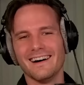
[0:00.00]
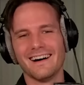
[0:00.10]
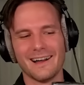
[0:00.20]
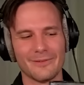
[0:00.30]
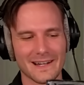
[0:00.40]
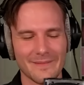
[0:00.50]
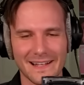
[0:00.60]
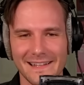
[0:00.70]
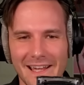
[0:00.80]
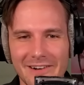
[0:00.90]
Oh, I want to
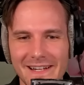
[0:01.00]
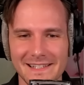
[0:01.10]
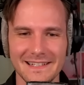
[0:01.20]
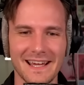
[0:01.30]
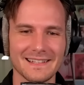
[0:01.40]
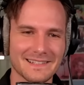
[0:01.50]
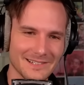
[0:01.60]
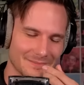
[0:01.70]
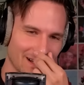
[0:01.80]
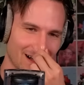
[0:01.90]
make like a crazy dance
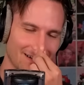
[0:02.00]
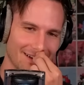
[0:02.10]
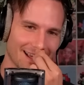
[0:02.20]
group. Oh my